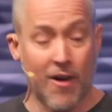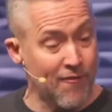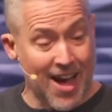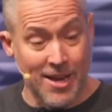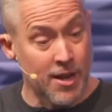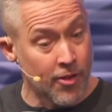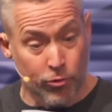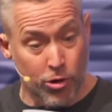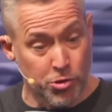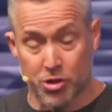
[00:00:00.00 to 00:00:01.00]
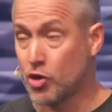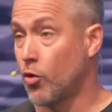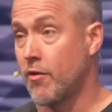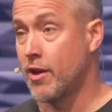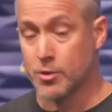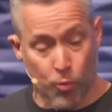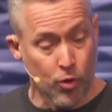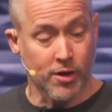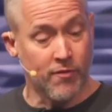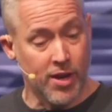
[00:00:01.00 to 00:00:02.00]
I find another grocery store that is more
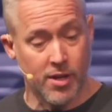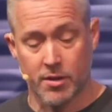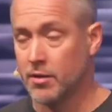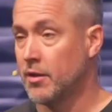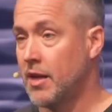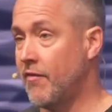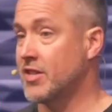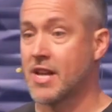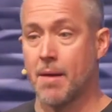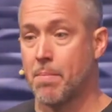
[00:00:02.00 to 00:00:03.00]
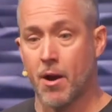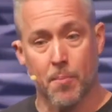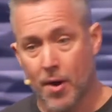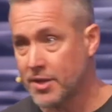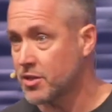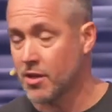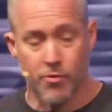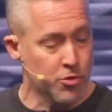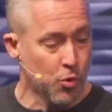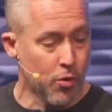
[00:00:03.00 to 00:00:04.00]
convenient, if it's got better prices on
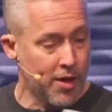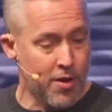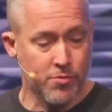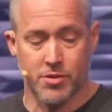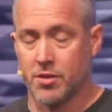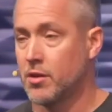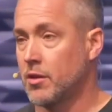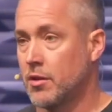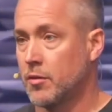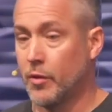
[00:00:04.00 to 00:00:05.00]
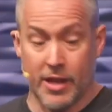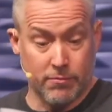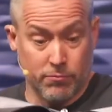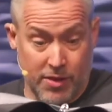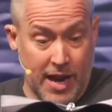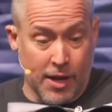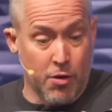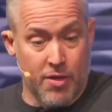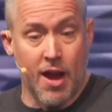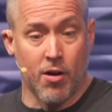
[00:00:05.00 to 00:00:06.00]
those Oreos, well, then, then I go
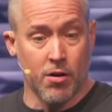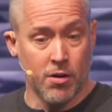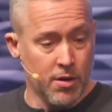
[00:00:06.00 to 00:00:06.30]
there.